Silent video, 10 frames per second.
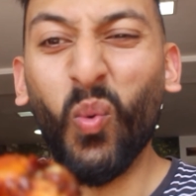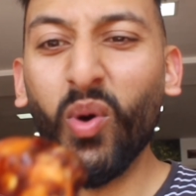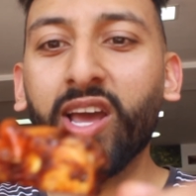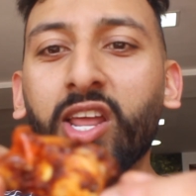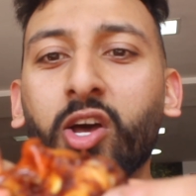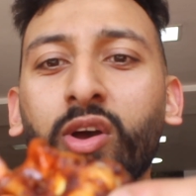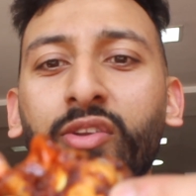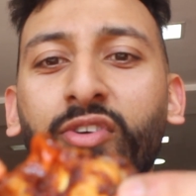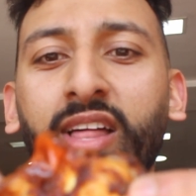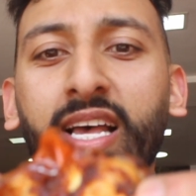We're gonna go
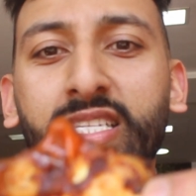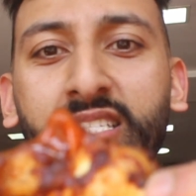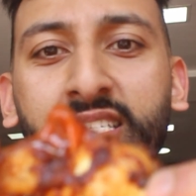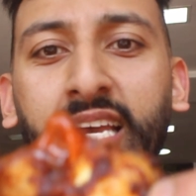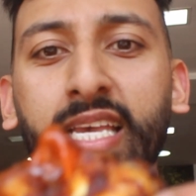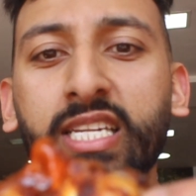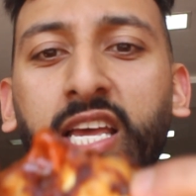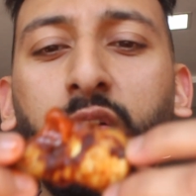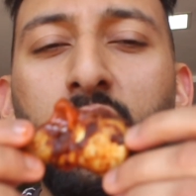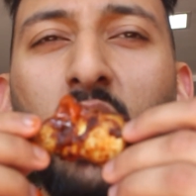in for that taste now.
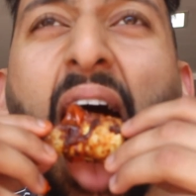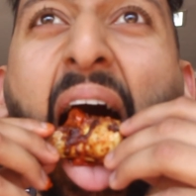Here we go.